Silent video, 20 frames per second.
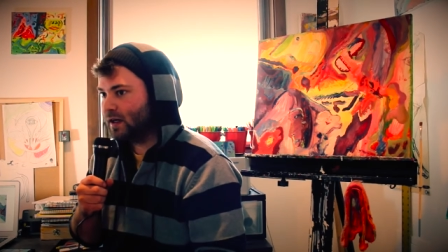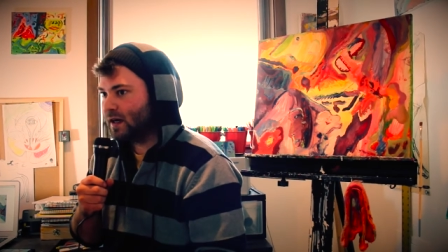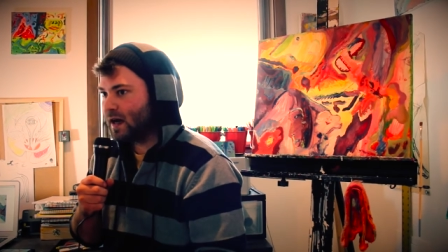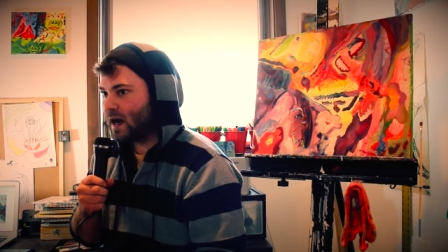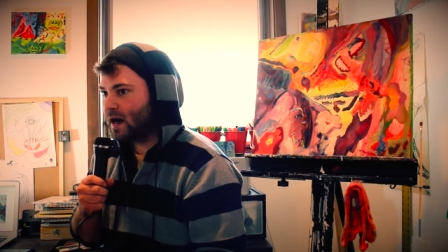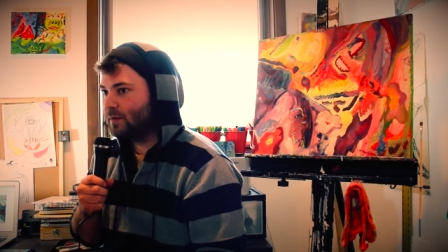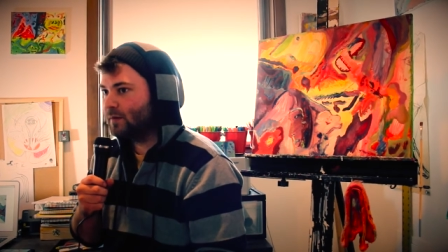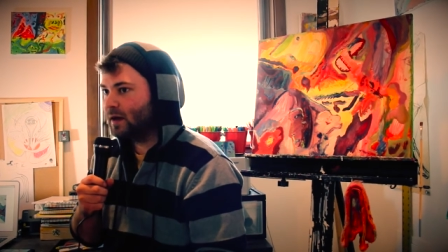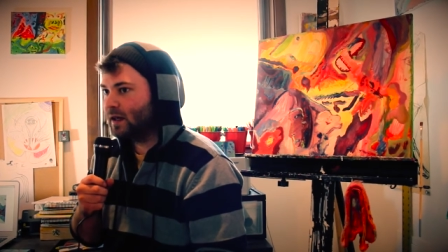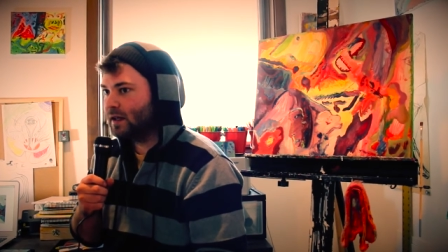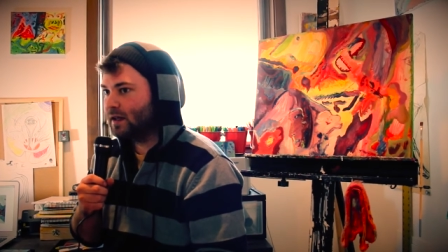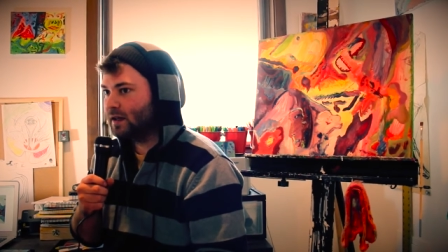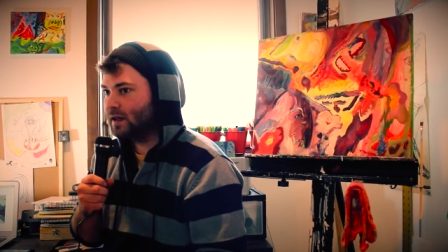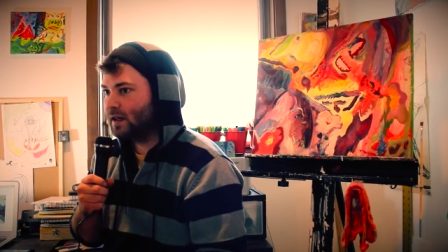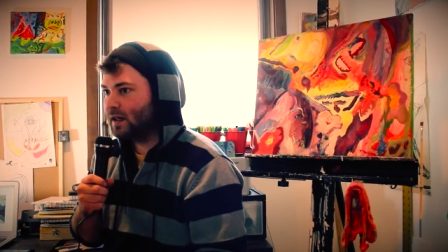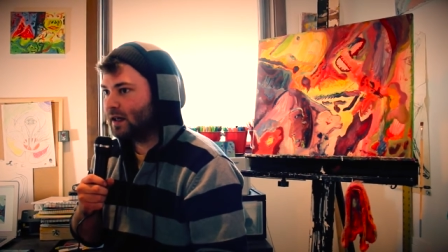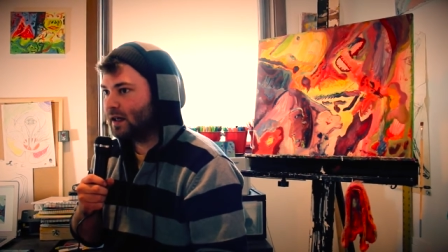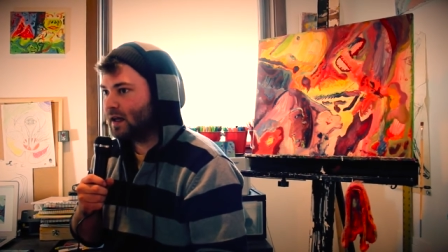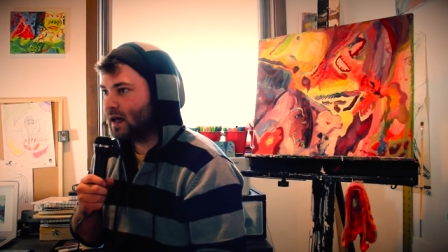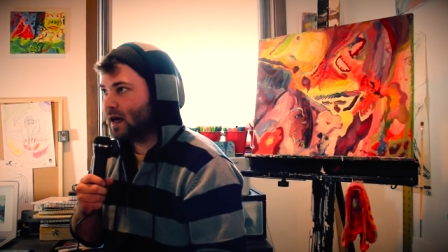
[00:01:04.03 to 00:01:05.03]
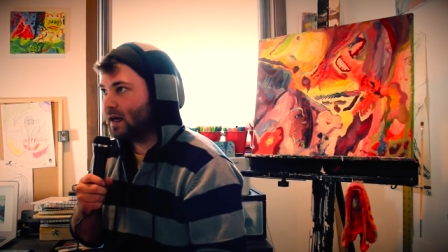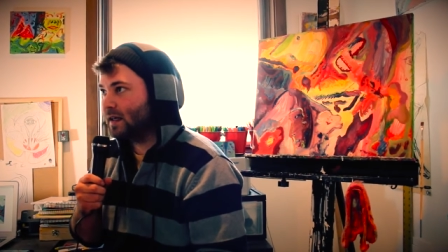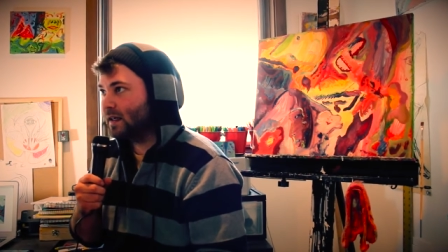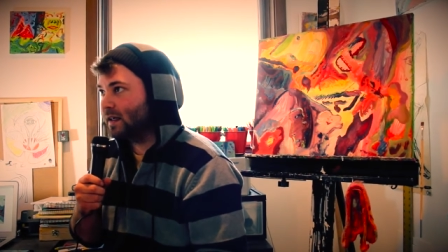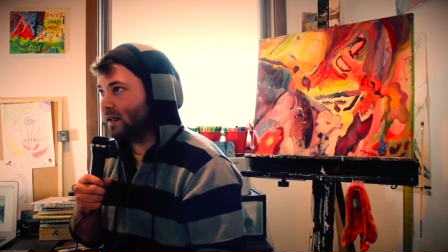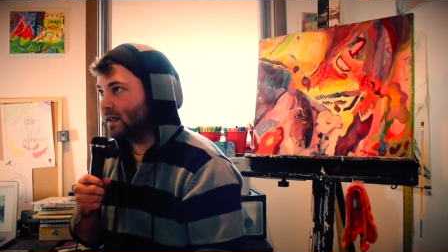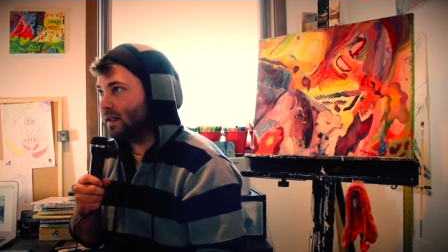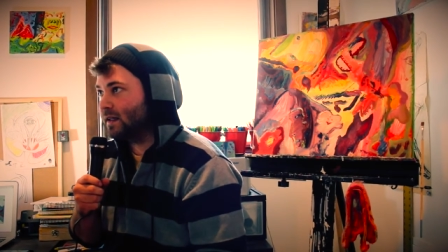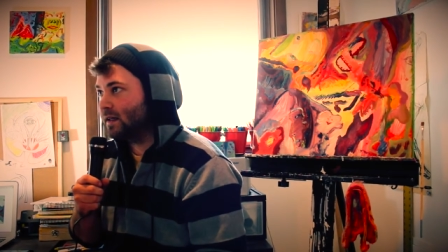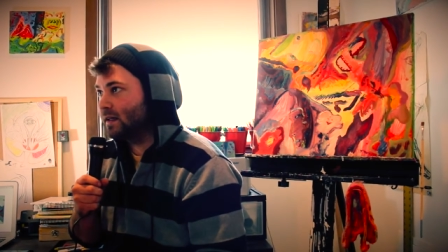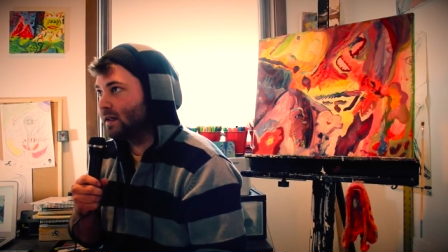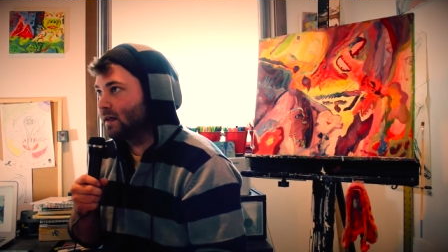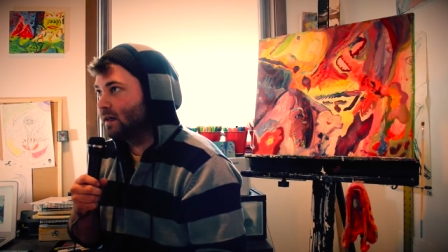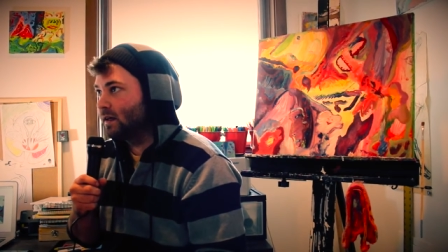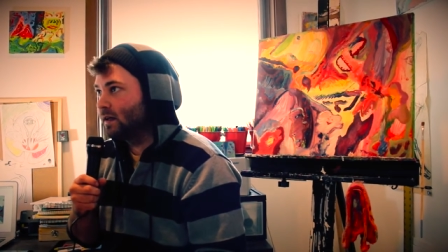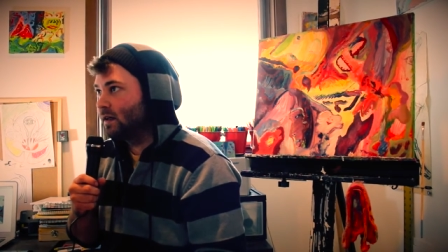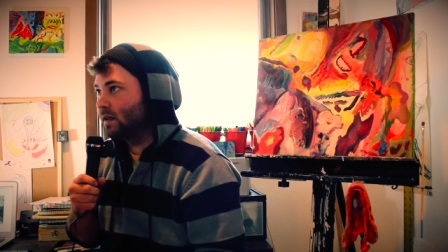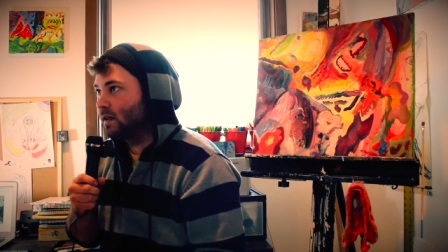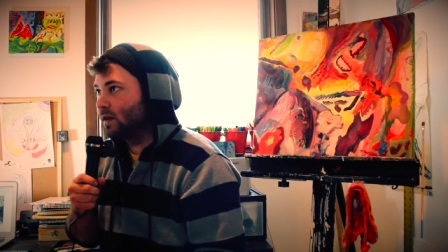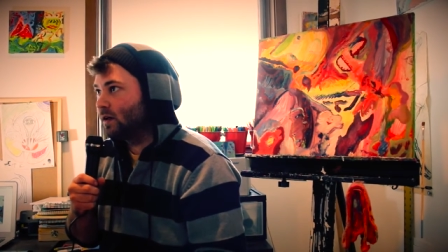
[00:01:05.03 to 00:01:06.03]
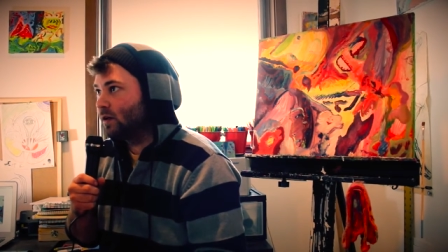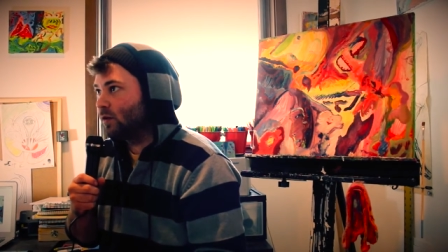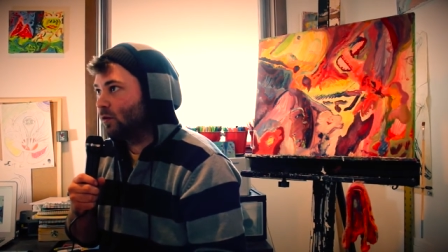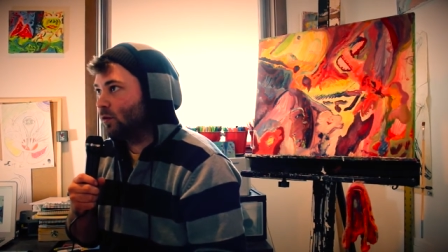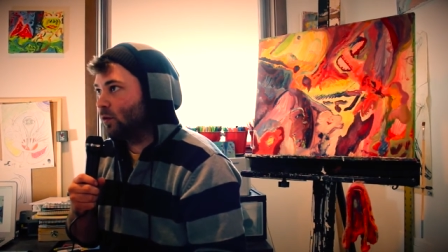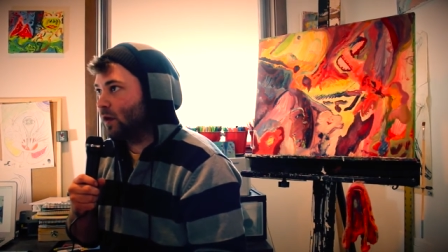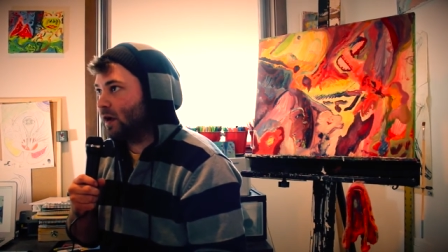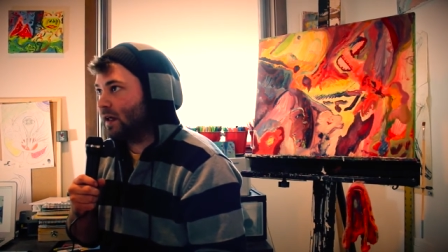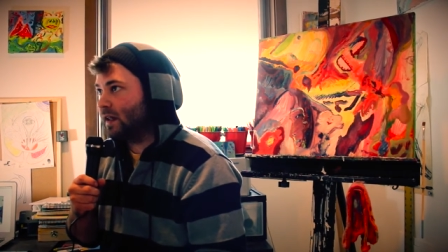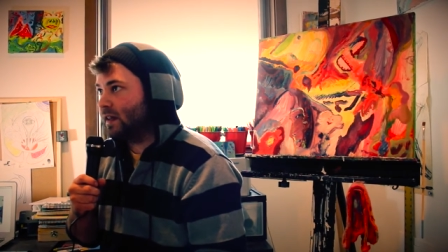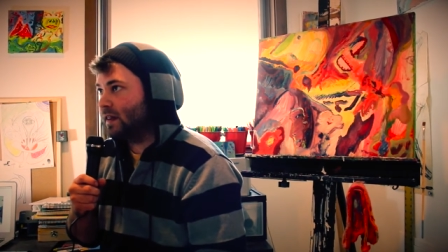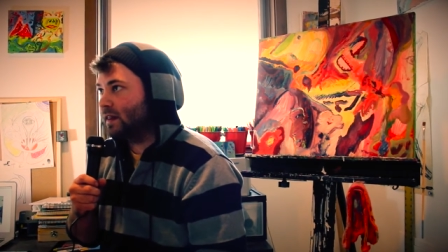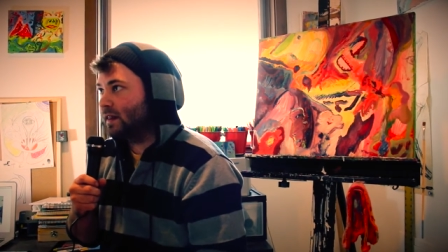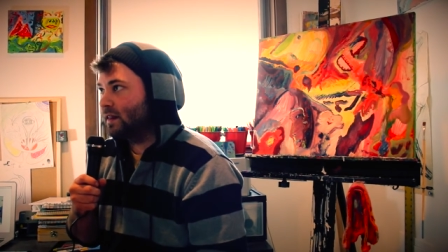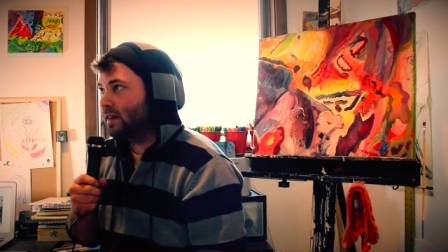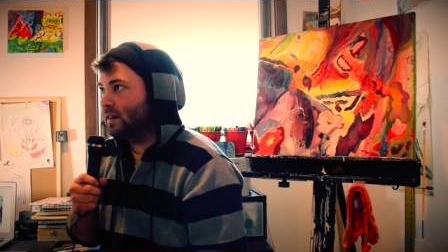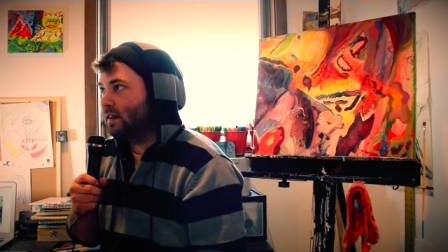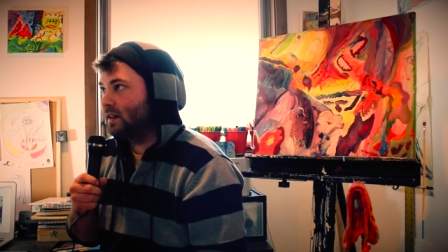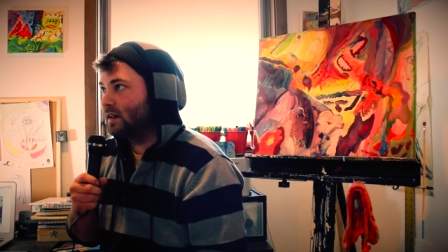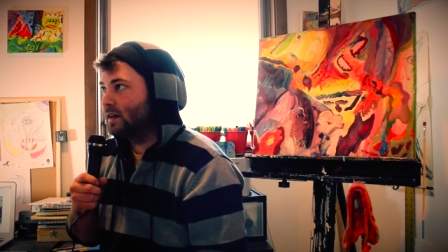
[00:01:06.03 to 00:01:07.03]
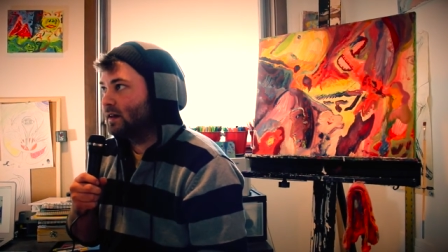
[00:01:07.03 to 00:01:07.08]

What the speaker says: comment that I get with